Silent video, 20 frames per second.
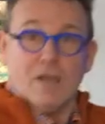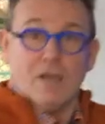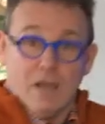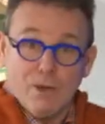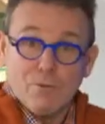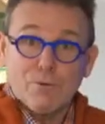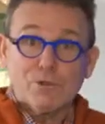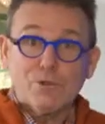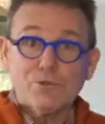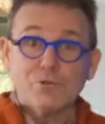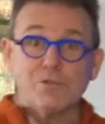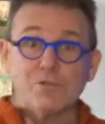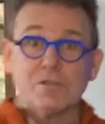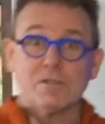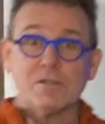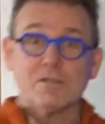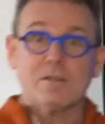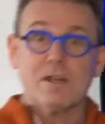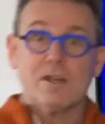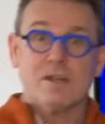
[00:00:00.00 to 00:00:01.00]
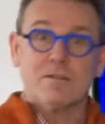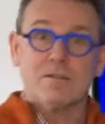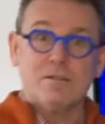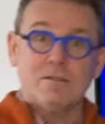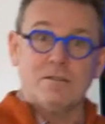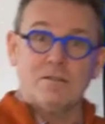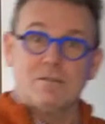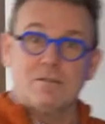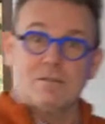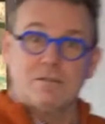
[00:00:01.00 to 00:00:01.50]
And what do you see then?
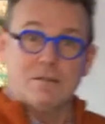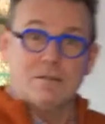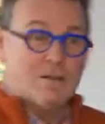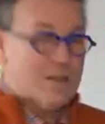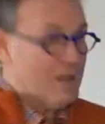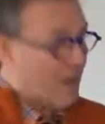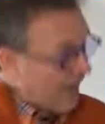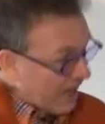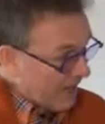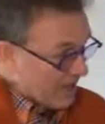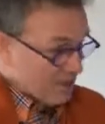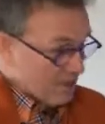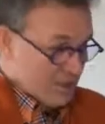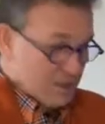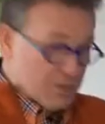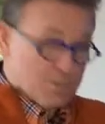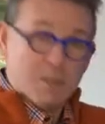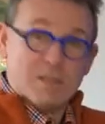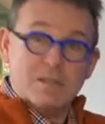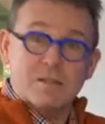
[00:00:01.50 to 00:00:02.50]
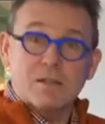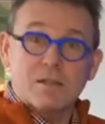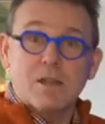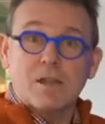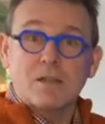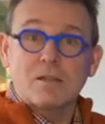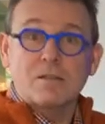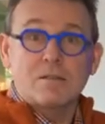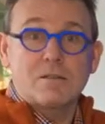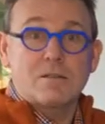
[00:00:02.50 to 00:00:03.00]
Hey, it's better
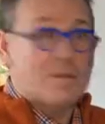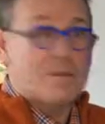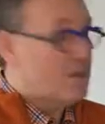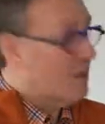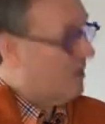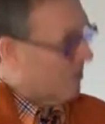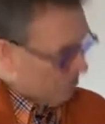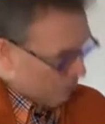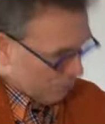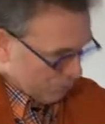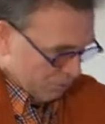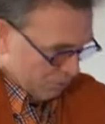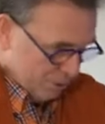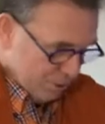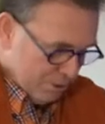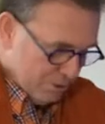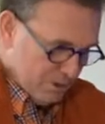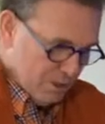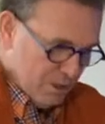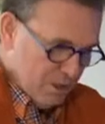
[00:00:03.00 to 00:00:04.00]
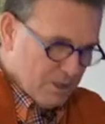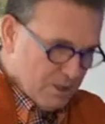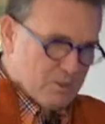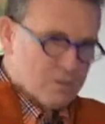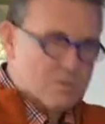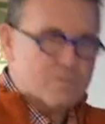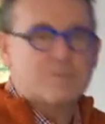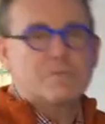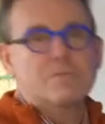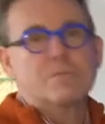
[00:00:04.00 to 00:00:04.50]
again. Do another leg
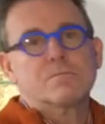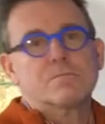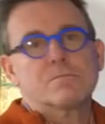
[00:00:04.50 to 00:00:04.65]
over